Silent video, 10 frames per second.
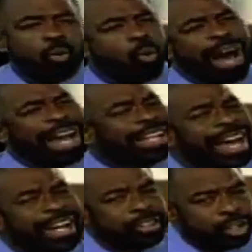Why
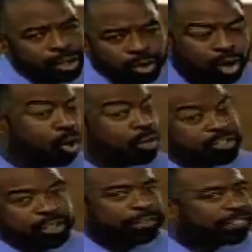not you? Who
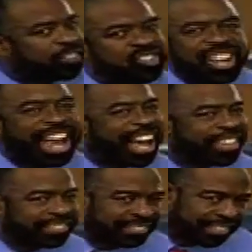would you
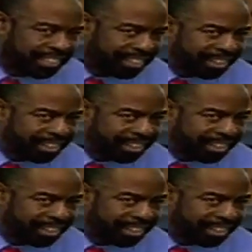suggest?